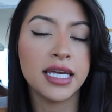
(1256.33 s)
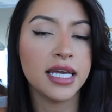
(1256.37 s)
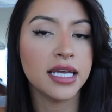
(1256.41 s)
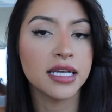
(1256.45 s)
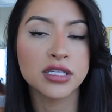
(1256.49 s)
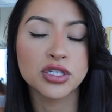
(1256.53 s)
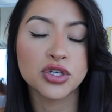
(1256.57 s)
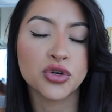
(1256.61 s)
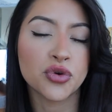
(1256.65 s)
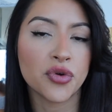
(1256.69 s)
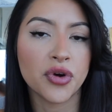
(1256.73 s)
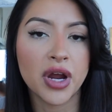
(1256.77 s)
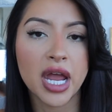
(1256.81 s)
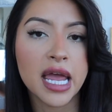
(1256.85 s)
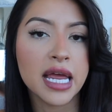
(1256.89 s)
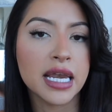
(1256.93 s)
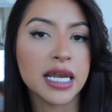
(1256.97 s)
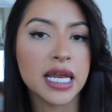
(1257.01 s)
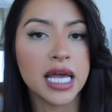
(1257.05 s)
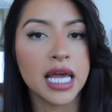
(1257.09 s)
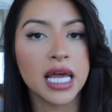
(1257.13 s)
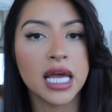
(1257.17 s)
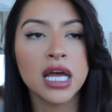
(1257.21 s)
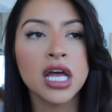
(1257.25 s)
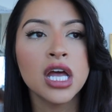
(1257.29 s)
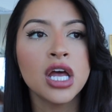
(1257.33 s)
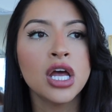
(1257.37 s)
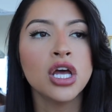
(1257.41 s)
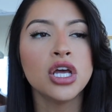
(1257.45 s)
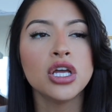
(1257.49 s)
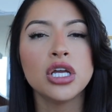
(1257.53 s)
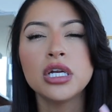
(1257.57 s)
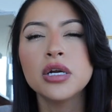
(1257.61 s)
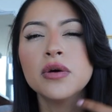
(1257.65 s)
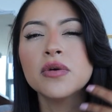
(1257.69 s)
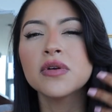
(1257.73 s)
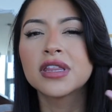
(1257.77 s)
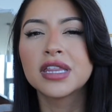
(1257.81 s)
he is creating,
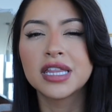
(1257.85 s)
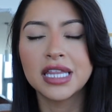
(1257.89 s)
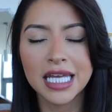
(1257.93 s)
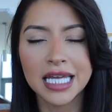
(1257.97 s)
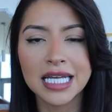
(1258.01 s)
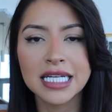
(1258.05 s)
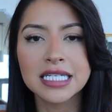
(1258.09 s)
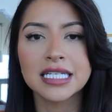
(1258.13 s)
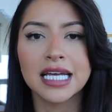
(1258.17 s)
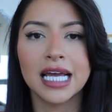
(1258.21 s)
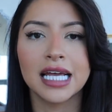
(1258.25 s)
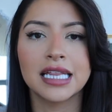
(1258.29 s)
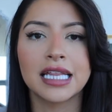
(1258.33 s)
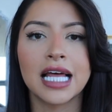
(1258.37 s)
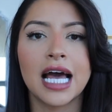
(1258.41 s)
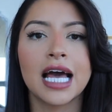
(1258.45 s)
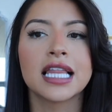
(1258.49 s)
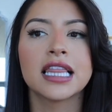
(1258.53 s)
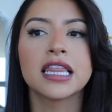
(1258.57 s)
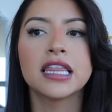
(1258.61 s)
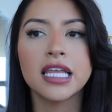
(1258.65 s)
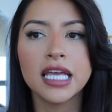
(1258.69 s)
you know, things like that.